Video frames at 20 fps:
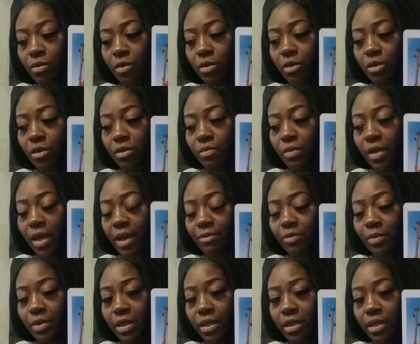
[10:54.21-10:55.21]
could have
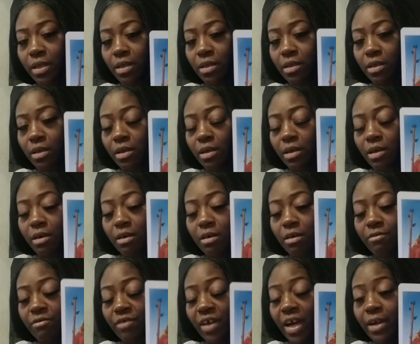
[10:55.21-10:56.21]
been
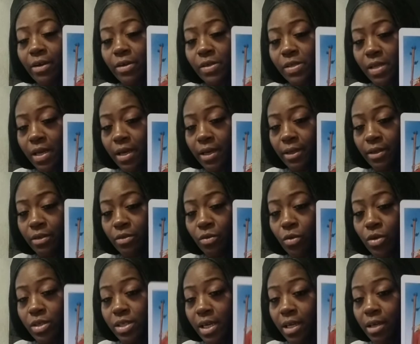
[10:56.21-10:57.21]
fire sign
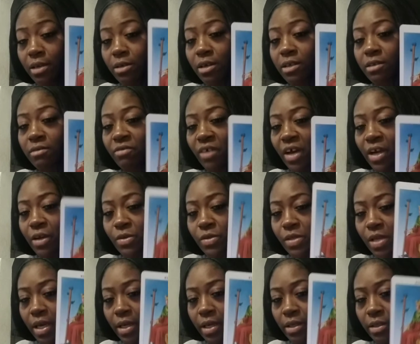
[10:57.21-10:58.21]
or taking on the fire
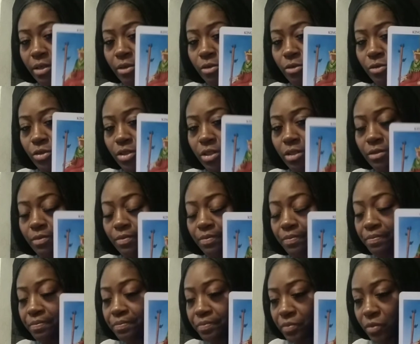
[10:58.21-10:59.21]
sign energy,
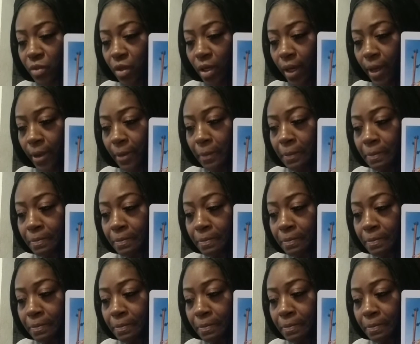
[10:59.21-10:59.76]
okay?